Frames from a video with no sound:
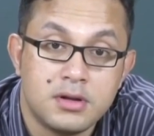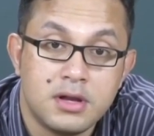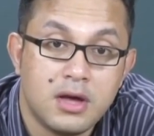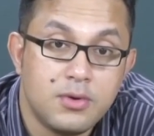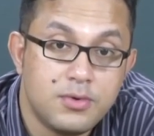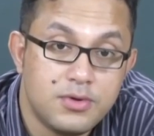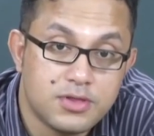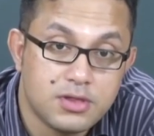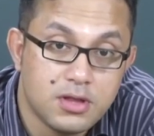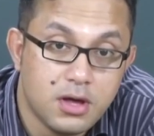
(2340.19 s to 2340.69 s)

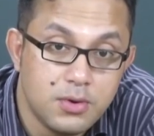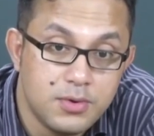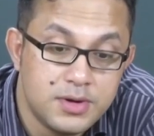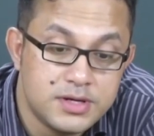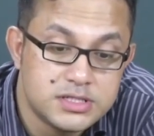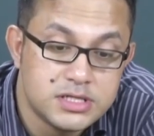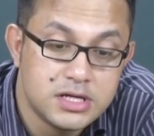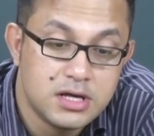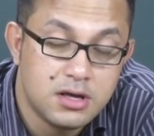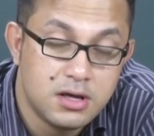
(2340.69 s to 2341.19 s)
Now we saw
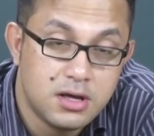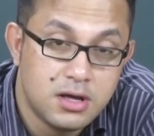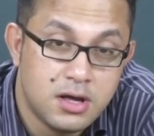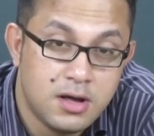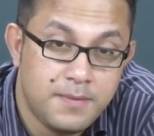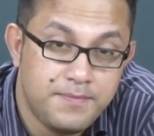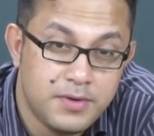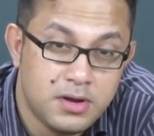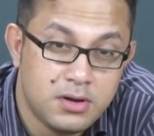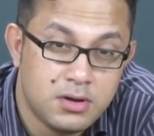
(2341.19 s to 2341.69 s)
it,
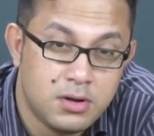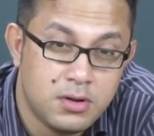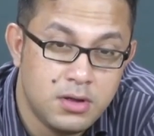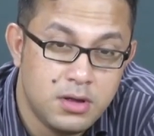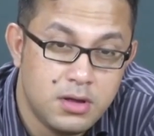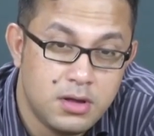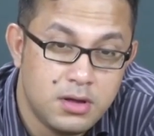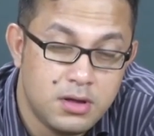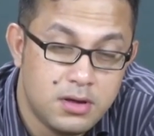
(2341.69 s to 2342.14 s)
uh, you know,